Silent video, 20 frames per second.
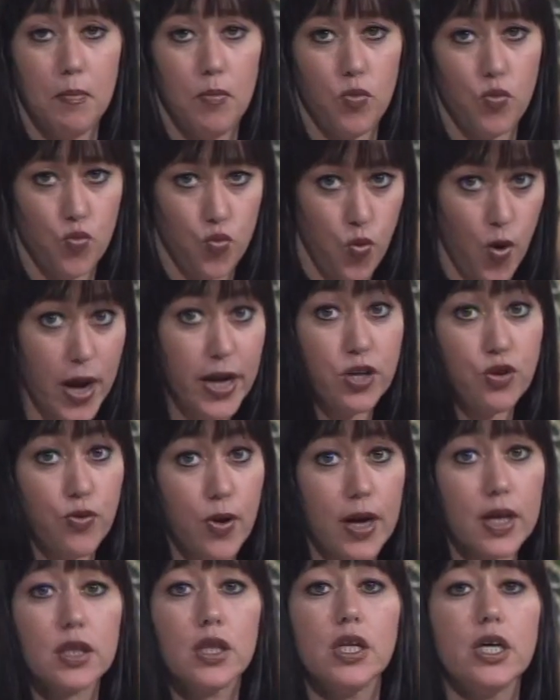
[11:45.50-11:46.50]
right
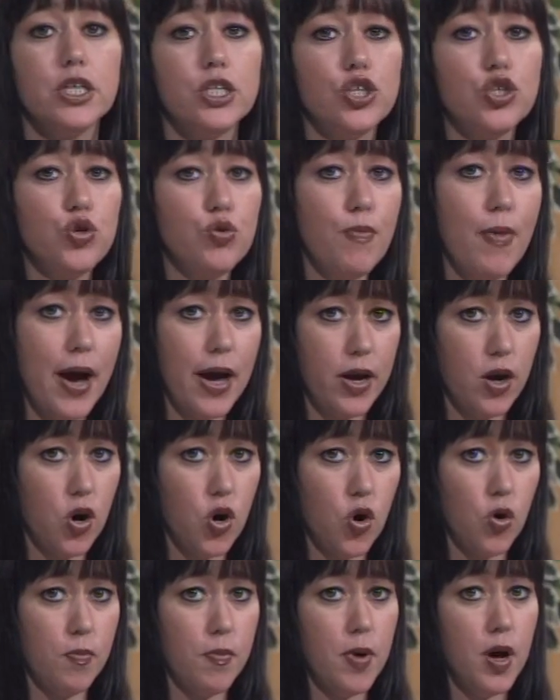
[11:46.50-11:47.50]
directly to my
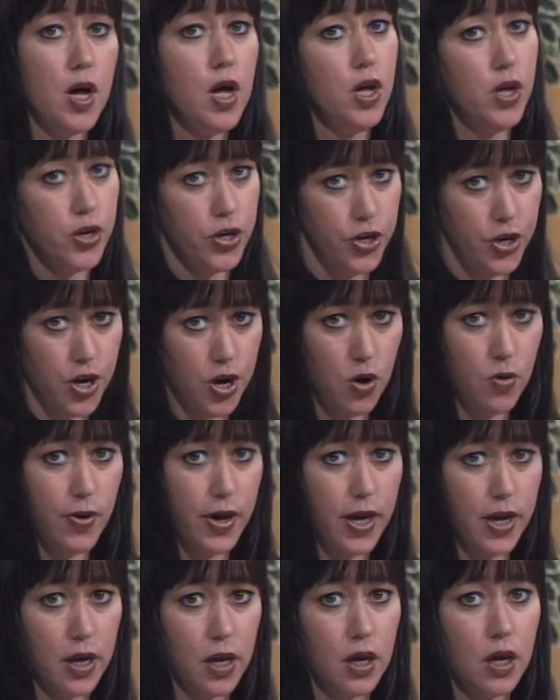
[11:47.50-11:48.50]
home,
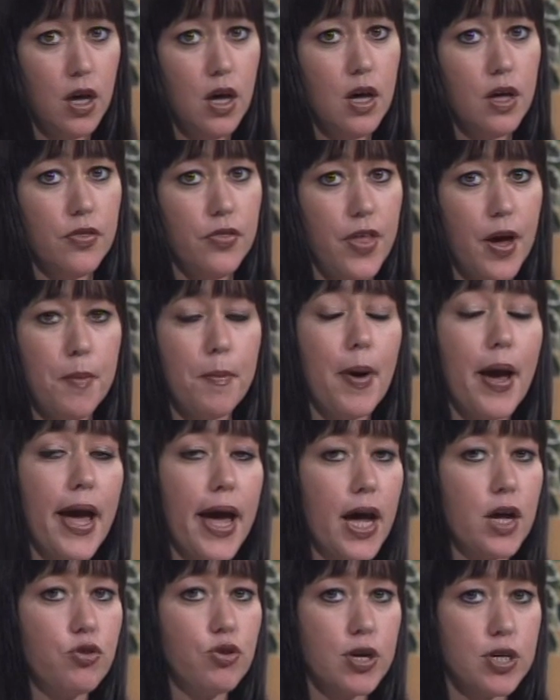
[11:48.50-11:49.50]
knowing that my
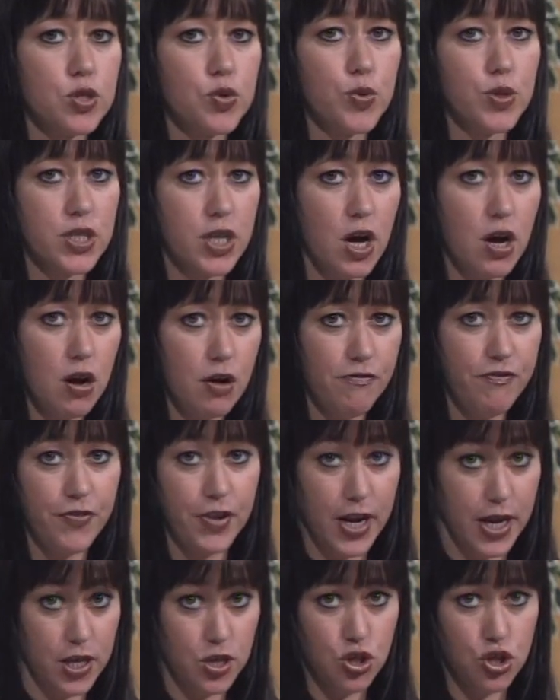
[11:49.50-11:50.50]
address was
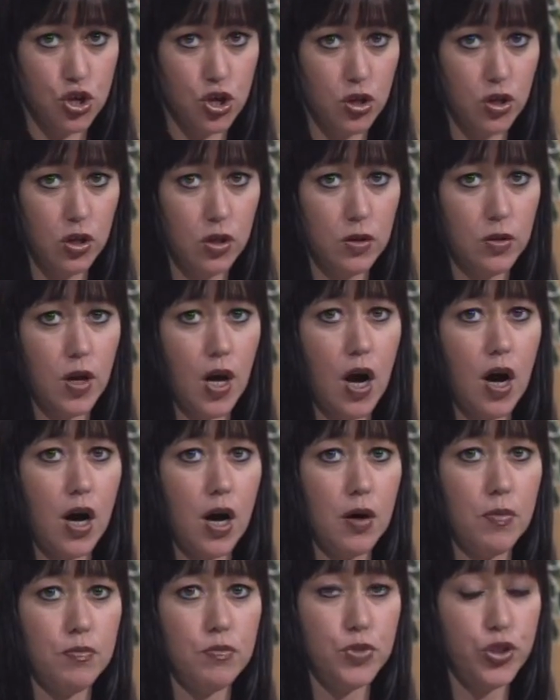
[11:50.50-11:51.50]
confidential
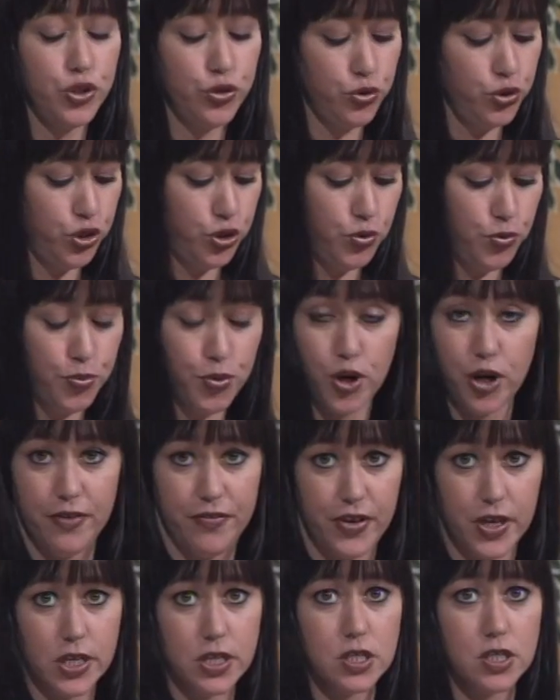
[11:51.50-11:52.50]
due to
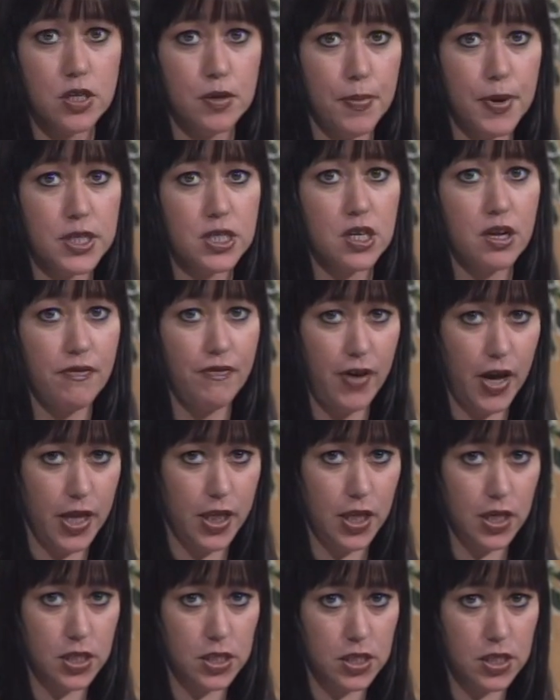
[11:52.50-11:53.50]
previous domestic
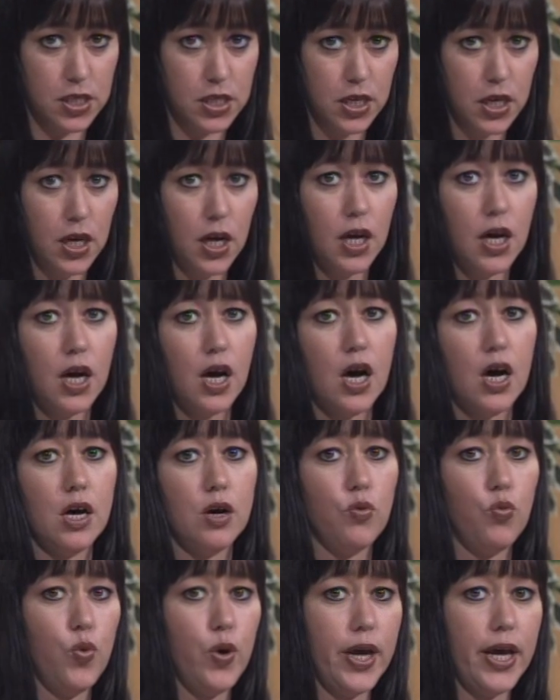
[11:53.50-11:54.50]
violence.
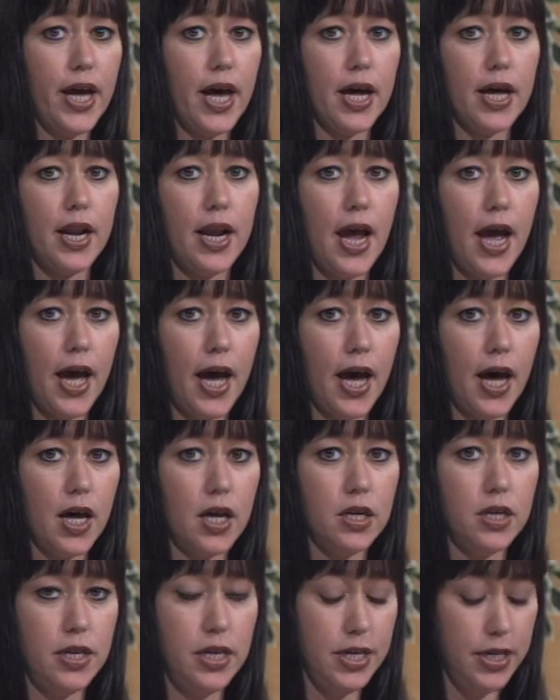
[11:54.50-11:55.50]
We had
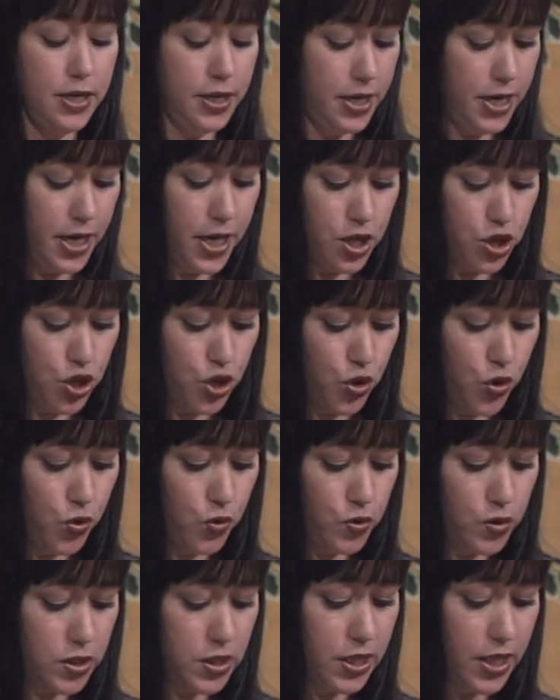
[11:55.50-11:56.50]
had
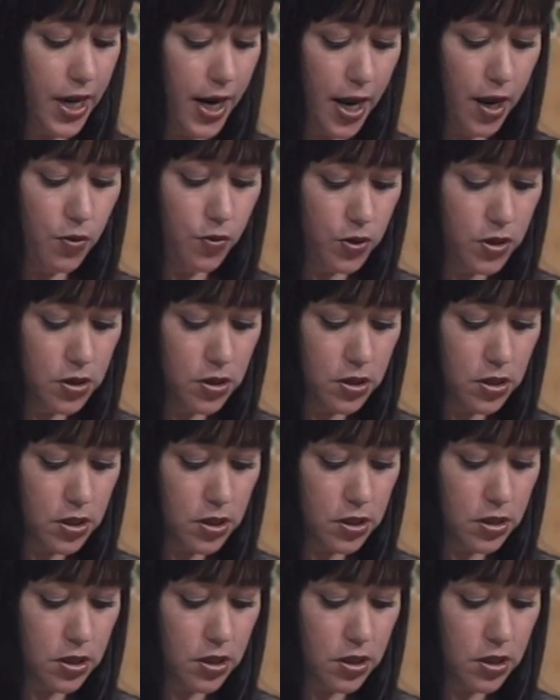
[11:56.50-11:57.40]
issues that I was